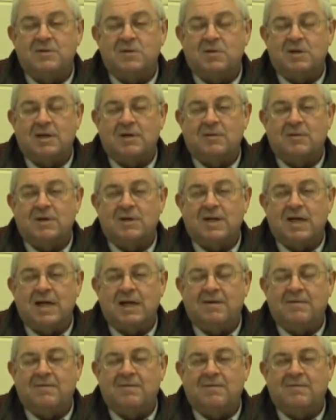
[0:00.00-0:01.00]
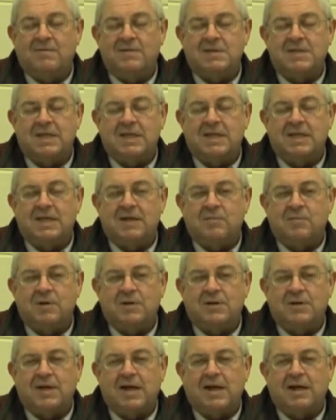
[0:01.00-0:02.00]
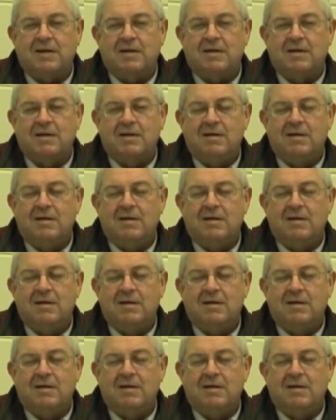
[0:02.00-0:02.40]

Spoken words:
certainly were in that vicinity with that